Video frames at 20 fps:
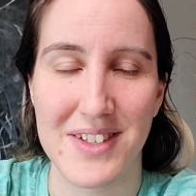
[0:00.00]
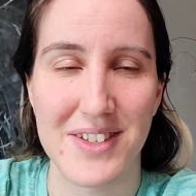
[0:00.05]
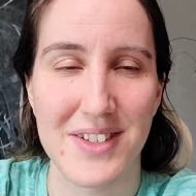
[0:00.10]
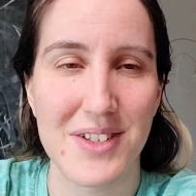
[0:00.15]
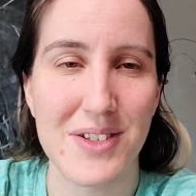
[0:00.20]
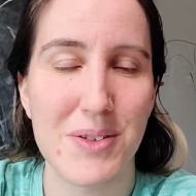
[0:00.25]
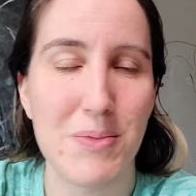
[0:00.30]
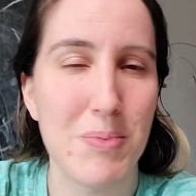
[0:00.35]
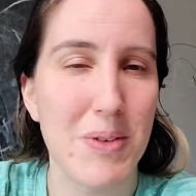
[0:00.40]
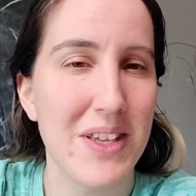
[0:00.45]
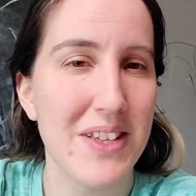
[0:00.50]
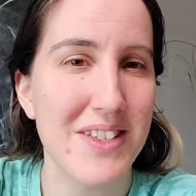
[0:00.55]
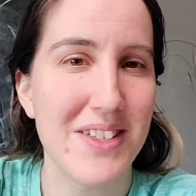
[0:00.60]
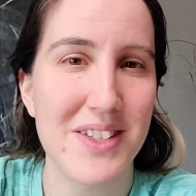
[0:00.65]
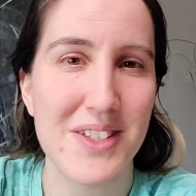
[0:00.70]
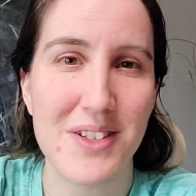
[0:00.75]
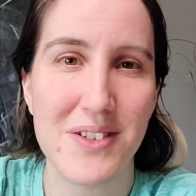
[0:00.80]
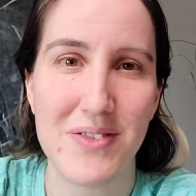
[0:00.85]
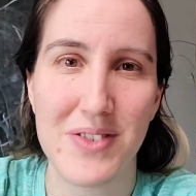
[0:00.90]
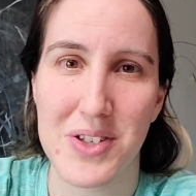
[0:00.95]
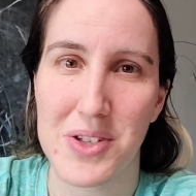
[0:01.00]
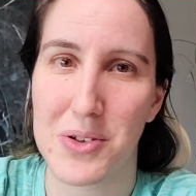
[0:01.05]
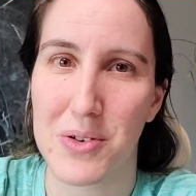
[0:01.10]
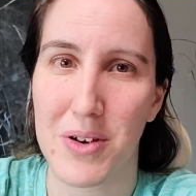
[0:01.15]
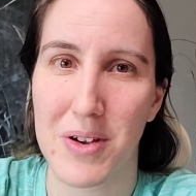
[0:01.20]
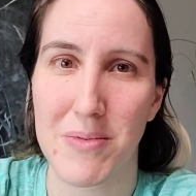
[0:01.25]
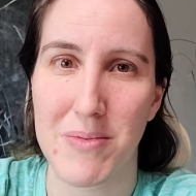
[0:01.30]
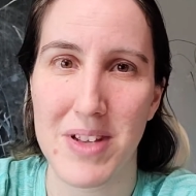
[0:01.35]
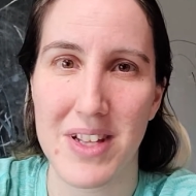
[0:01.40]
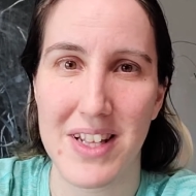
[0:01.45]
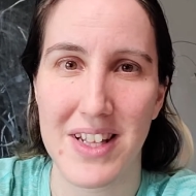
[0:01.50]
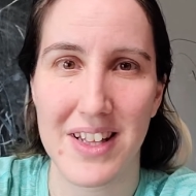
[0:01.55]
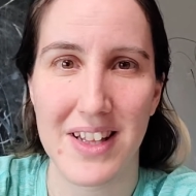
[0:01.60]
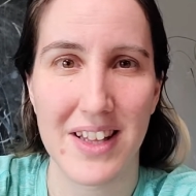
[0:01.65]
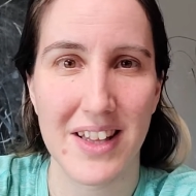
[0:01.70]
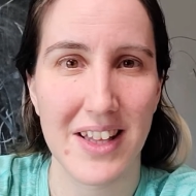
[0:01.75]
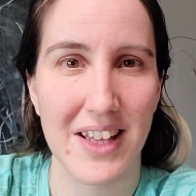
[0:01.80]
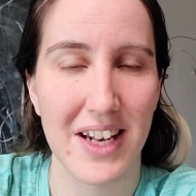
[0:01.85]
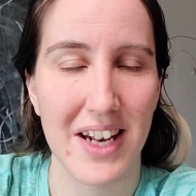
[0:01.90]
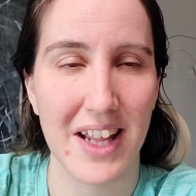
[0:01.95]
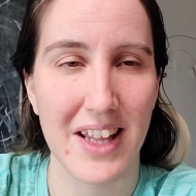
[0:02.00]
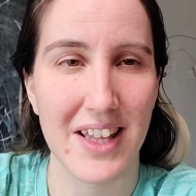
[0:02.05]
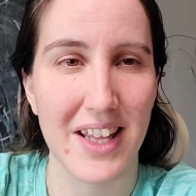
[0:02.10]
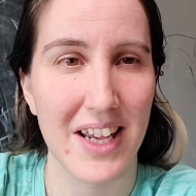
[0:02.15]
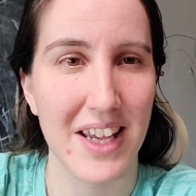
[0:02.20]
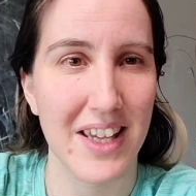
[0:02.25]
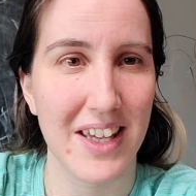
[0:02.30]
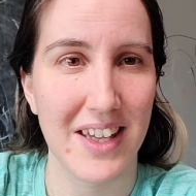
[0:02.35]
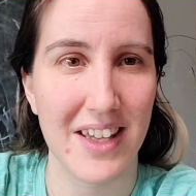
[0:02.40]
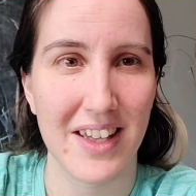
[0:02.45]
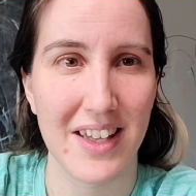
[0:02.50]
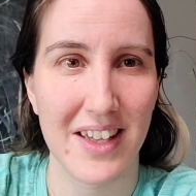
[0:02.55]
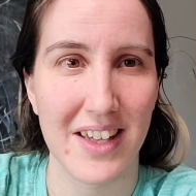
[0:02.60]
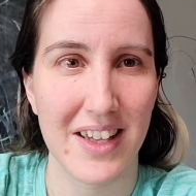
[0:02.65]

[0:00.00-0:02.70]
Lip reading: There's pieces of enjoyment that I like,